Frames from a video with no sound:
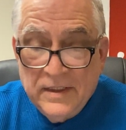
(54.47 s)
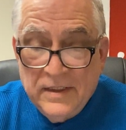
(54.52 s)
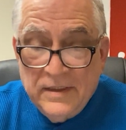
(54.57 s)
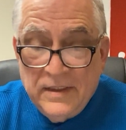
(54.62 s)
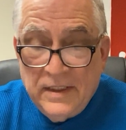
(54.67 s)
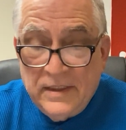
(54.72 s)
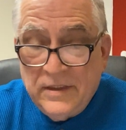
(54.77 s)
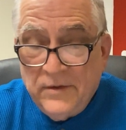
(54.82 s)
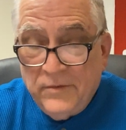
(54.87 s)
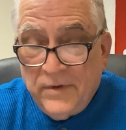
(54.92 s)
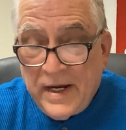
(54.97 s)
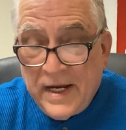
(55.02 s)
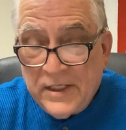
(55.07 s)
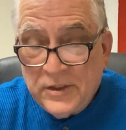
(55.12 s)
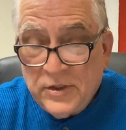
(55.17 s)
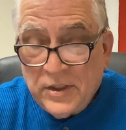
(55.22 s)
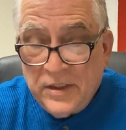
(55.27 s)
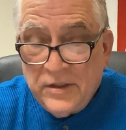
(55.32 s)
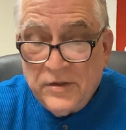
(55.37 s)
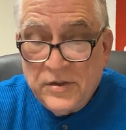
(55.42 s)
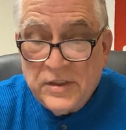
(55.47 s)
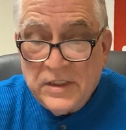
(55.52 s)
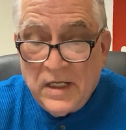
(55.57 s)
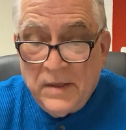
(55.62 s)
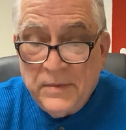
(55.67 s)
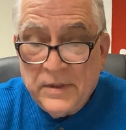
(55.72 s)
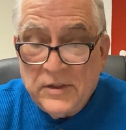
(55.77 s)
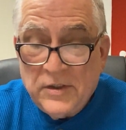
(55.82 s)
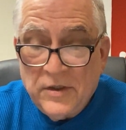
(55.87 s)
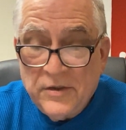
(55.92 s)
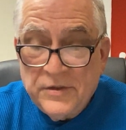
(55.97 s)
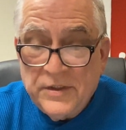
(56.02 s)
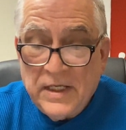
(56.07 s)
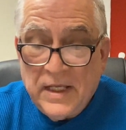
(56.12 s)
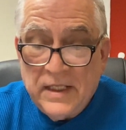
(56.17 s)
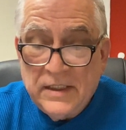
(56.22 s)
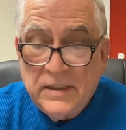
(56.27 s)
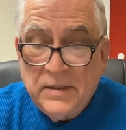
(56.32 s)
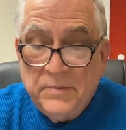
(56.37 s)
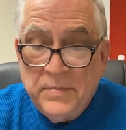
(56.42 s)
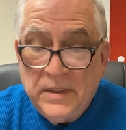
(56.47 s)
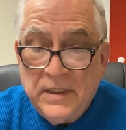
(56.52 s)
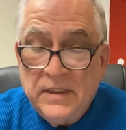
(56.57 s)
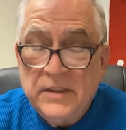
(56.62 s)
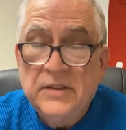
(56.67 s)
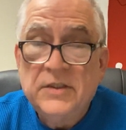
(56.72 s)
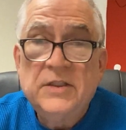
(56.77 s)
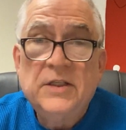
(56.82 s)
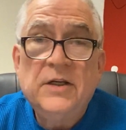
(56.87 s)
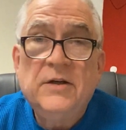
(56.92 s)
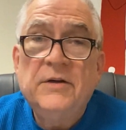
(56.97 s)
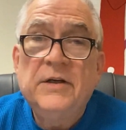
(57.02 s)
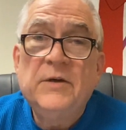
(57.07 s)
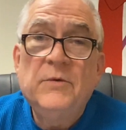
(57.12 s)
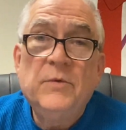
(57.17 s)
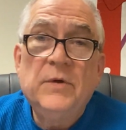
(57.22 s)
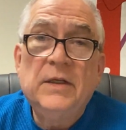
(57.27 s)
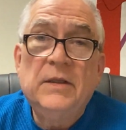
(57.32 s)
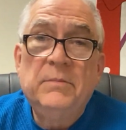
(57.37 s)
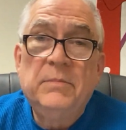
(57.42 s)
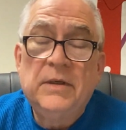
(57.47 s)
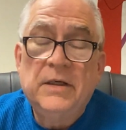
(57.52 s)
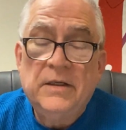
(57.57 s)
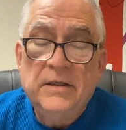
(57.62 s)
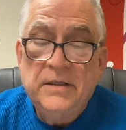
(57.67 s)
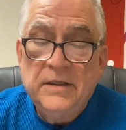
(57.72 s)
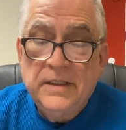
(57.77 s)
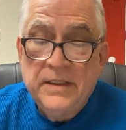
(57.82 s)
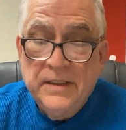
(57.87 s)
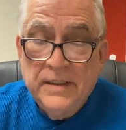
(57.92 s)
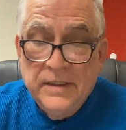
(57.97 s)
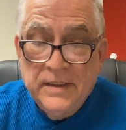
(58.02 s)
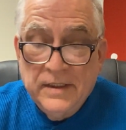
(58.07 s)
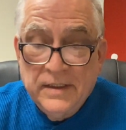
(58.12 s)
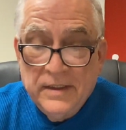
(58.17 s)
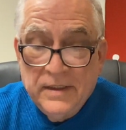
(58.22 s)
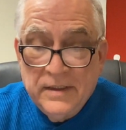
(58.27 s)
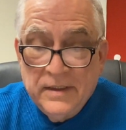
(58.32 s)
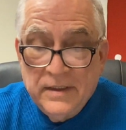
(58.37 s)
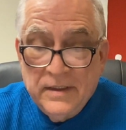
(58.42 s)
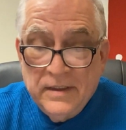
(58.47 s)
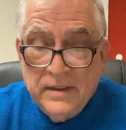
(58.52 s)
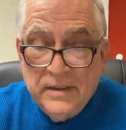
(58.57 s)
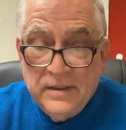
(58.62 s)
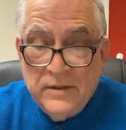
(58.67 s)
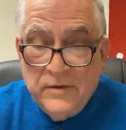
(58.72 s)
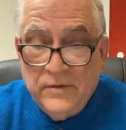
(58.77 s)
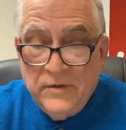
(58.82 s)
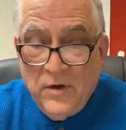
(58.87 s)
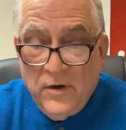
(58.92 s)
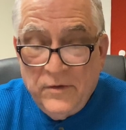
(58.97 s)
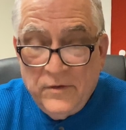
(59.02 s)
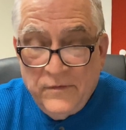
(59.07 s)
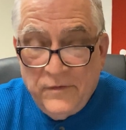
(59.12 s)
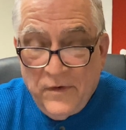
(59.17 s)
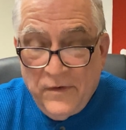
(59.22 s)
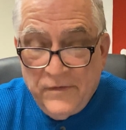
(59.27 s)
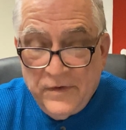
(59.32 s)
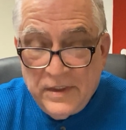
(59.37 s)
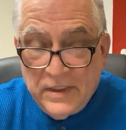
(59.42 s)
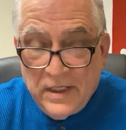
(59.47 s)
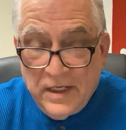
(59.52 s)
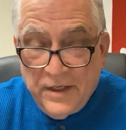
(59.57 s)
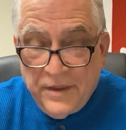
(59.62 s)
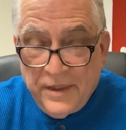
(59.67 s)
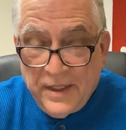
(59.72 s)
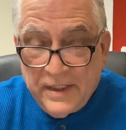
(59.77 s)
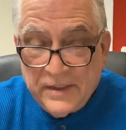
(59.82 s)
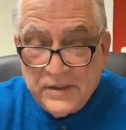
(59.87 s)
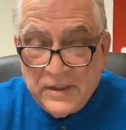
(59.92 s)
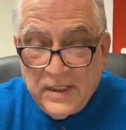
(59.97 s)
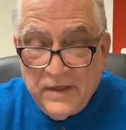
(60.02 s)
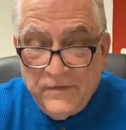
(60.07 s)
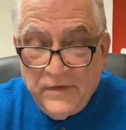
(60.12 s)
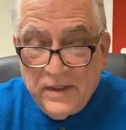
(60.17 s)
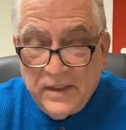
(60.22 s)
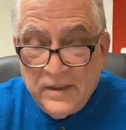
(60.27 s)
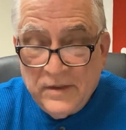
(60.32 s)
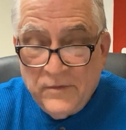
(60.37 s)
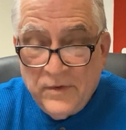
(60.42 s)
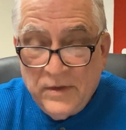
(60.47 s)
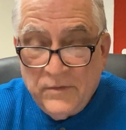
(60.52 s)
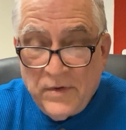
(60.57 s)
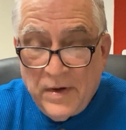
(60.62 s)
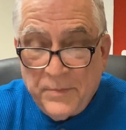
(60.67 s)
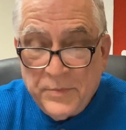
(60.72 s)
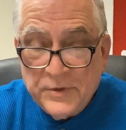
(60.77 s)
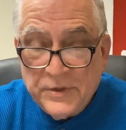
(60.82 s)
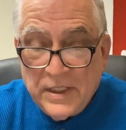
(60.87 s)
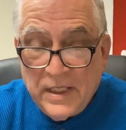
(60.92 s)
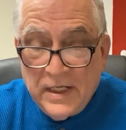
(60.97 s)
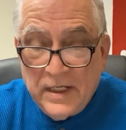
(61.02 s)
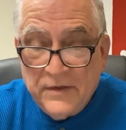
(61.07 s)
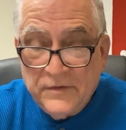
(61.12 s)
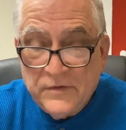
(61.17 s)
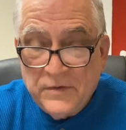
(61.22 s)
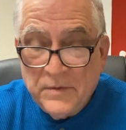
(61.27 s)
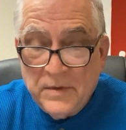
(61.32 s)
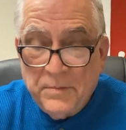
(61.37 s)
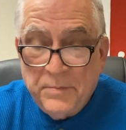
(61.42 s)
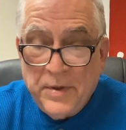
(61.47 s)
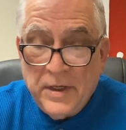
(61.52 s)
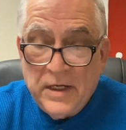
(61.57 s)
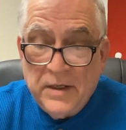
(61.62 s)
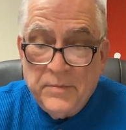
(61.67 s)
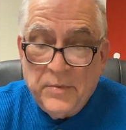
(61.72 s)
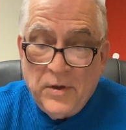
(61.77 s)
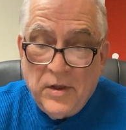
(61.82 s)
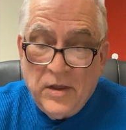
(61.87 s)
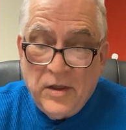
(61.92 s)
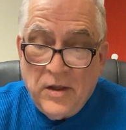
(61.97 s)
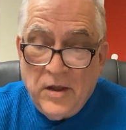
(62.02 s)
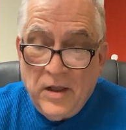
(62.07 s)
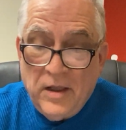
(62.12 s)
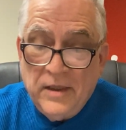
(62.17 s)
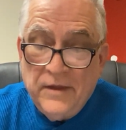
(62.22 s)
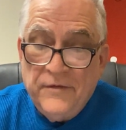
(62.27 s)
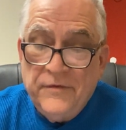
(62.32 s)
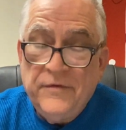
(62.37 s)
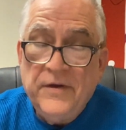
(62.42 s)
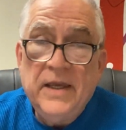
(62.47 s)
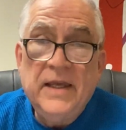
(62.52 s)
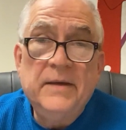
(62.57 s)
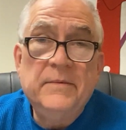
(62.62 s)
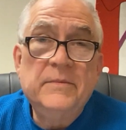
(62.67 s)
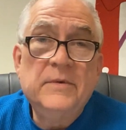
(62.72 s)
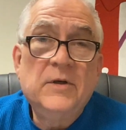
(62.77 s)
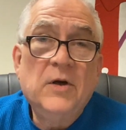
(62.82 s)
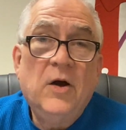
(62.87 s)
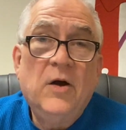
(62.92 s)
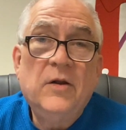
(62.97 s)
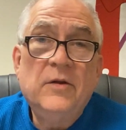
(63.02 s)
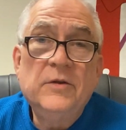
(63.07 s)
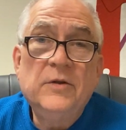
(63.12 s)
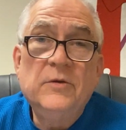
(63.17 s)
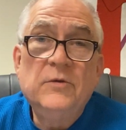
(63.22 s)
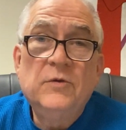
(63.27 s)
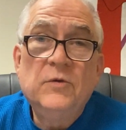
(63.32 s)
That the rash on your stomach turns out to be steering wheel burn. You know you've overdone Thanksgiving when representatives from the Butterball Hall of Fame call you